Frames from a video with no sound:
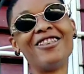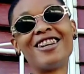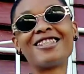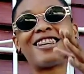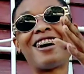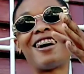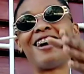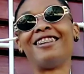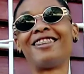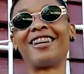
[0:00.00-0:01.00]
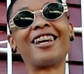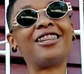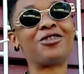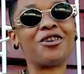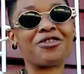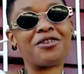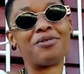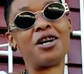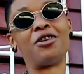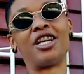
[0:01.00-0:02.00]
I'm sorry, I get to it
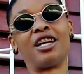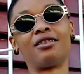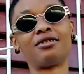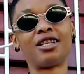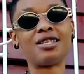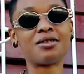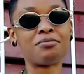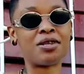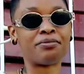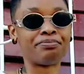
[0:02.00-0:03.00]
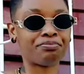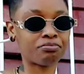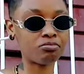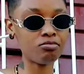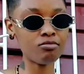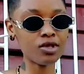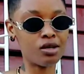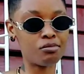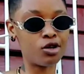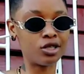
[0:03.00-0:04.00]
from that one. Isn't it?
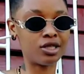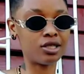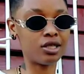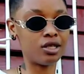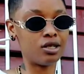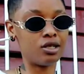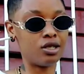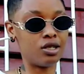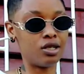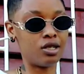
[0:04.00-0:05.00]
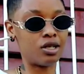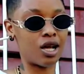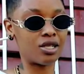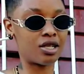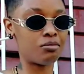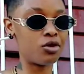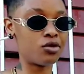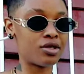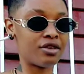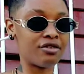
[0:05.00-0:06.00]
But as
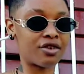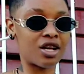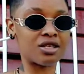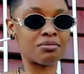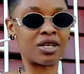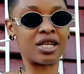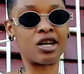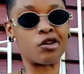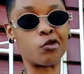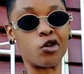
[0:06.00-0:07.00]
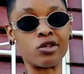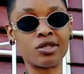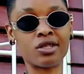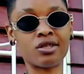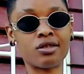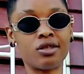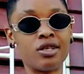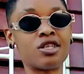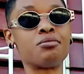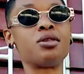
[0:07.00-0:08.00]
abusive as my dad was,
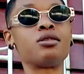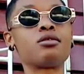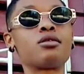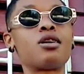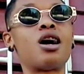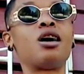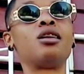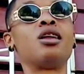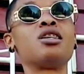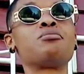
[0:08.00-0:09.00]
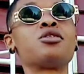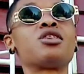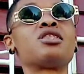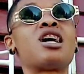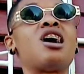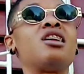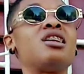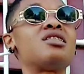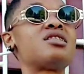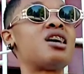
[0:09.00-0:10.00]
isn't it? And as much as I
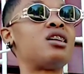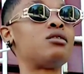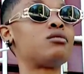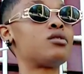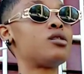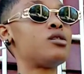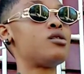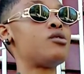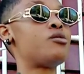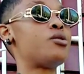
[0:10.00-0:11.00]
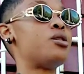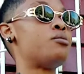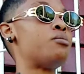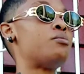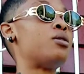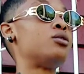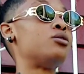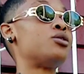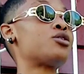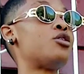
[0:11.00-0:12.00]
understand where my
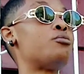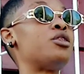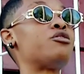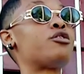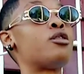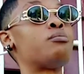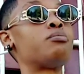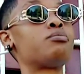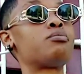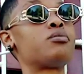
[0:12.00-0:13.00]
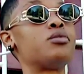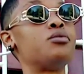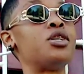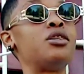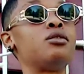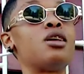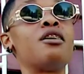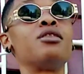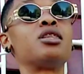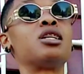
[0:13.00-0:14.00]
mother was coming from with
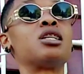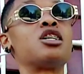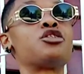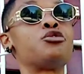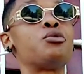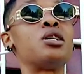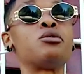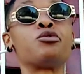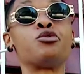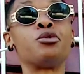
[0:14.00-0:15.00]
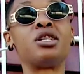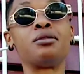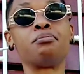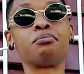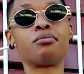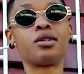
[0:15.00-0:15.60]
everything that she went through with him,